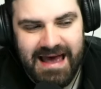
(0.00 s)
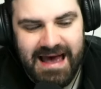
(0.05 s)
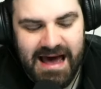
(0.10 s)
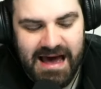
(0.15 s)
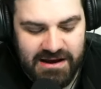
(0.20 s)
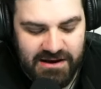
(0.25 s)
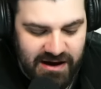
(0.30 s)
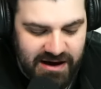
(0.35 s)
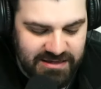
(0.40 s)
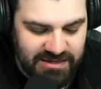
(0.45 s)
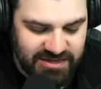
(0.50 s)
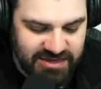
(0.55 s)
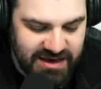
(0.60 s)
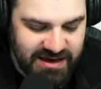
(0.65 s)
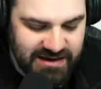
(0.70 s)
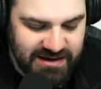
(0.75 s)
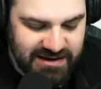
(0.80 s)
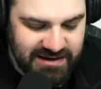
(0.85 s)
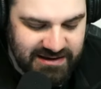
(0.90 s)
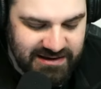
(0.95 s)
And I
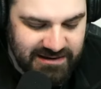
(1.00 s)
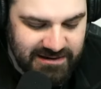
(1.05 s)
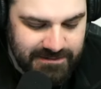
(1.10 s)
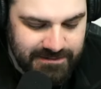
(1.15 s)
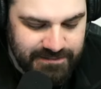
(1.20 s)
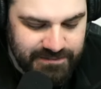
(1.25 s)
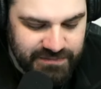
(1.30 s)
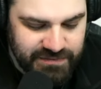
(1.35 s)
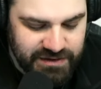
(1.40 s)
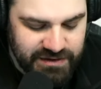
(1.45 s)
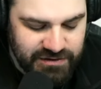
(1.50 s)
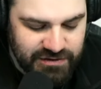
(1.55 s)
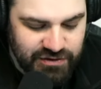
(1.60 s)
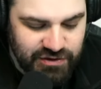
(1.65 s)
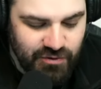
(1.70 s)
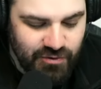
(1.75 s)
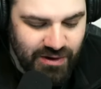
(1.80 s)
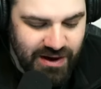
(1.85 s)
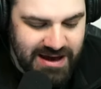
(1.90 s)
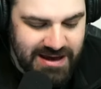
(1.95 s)
think
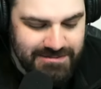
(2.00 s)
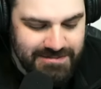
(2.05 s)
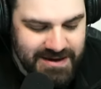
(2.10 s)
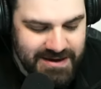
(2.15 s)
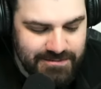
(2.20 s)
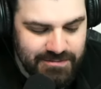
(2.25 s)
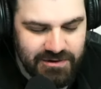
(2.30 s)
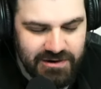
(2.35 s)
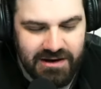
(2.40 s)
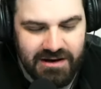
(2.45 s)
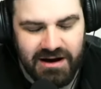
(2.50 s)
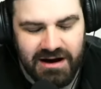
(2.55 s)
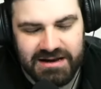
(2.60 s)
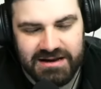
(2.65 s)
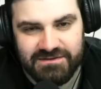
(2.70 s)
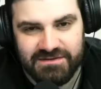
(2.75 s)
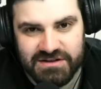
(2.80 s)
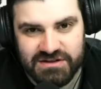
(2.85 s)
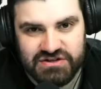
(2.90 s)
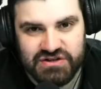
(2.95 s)
the way people are kind
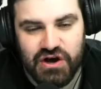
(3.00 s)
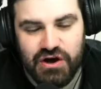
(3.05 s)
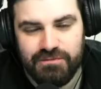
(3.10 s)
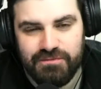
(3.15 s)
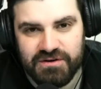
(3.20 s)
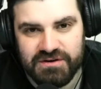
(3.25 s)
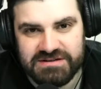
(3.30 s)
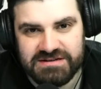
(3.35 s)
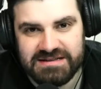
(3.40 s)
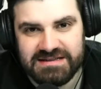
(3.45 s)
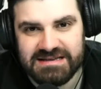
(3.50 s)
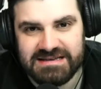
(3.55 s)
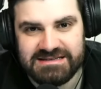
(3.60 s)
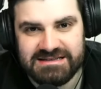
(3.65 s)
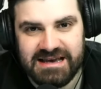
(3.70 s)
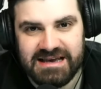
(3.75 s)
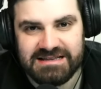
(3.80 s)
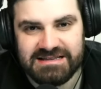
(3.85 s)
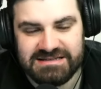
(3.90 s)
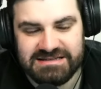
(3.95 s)
of interpreting this
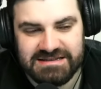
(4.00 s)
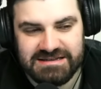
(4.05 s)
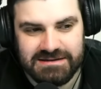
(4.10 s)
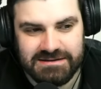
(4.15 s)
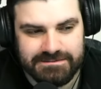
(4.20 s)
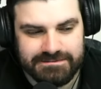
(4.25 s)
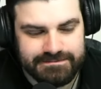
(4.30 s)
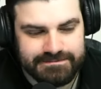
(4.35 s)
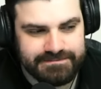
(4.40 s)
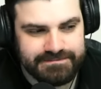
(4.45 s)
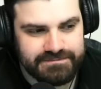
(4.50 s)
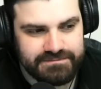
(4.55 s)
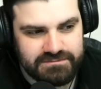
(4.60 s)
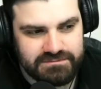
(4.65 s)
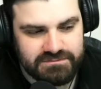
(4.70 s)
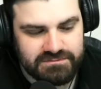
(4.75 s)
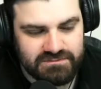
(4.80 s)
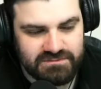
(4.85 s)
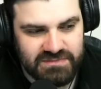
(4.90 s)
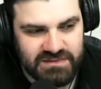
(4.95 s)
incident
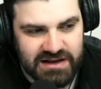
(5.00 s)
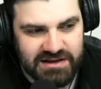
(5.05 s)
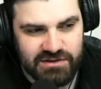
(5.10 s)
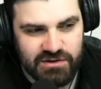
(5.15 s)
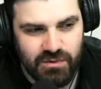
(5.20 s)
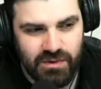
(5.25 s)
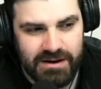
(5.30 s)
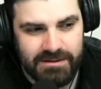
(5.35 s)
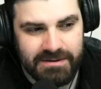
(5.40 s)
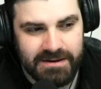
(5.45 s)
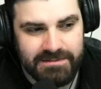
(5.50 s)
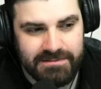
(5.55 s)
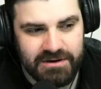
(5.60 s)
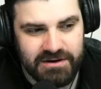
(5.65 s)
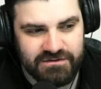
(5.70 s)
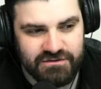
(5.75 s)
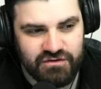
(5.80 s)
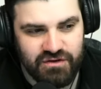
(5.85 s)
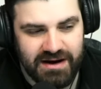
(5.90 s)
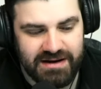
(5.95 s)
and the way people
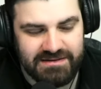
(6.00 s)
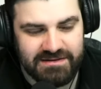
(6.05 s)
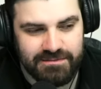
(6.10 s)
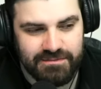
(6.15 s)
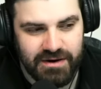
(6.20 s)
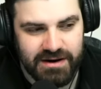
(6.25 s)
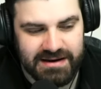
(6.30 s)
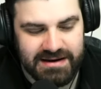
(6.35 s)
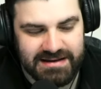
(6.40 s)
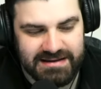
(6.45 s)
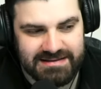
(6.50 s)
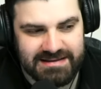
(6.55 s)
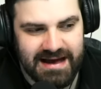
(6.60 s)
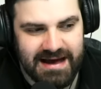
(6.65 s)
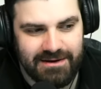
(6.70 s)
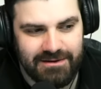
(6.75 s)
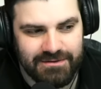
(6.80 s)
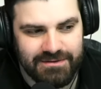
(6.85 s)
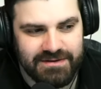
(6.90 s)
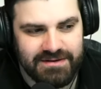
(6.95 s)
have tried to break it
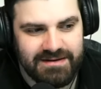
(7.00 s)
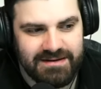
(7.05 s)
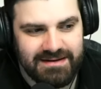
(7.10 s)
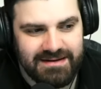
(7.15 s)
down,